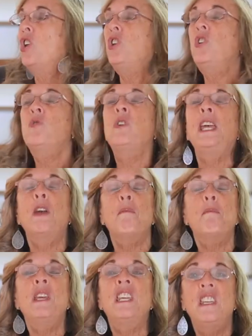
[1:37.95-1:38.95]
You can't
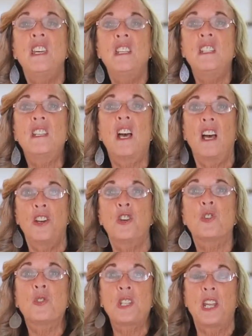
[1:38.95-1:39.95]
begin to
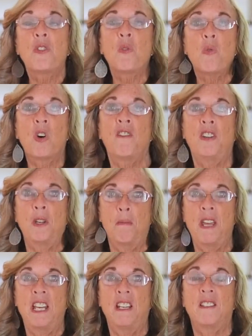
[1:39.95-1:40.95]
understand the War of
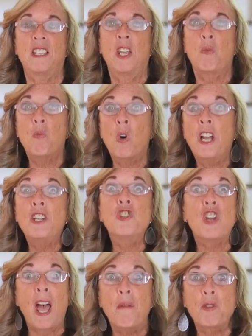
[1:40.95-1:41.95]
Independence in one
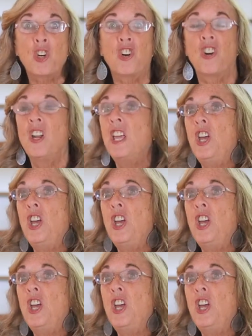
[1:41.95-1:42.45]
chapter.